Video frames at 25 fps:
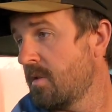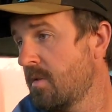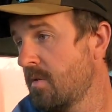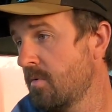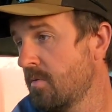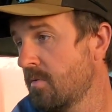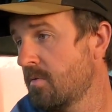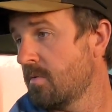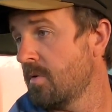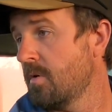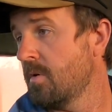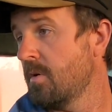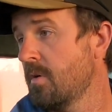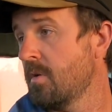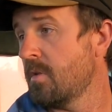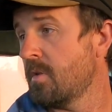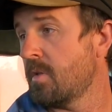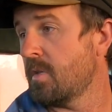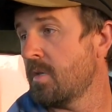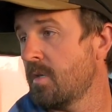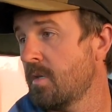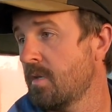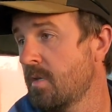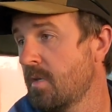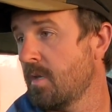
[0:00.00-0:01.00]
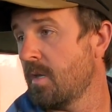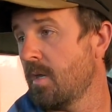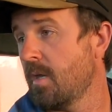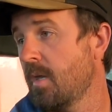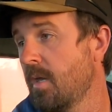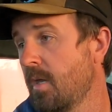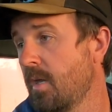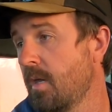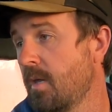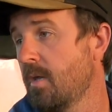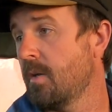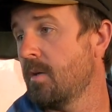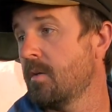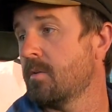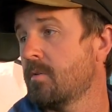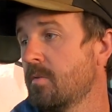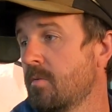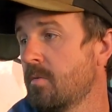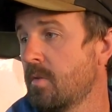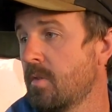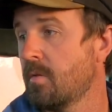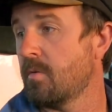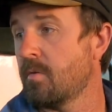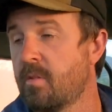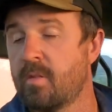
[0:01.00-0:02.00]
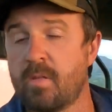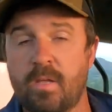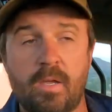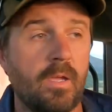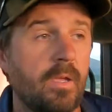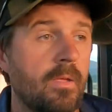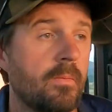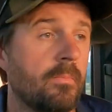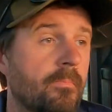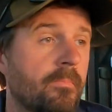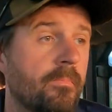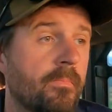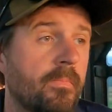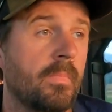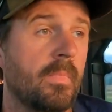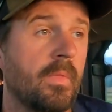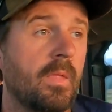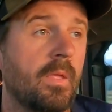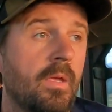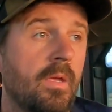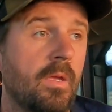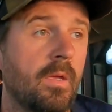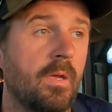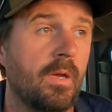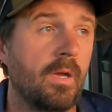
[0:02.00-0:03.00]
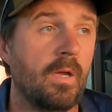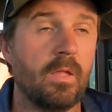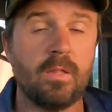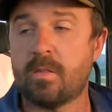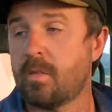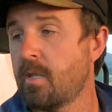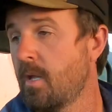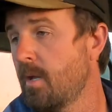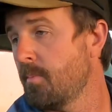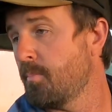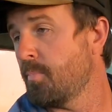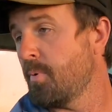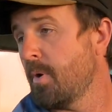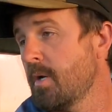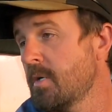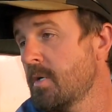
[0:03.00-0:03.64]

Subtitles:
Still cruising and doing the same the same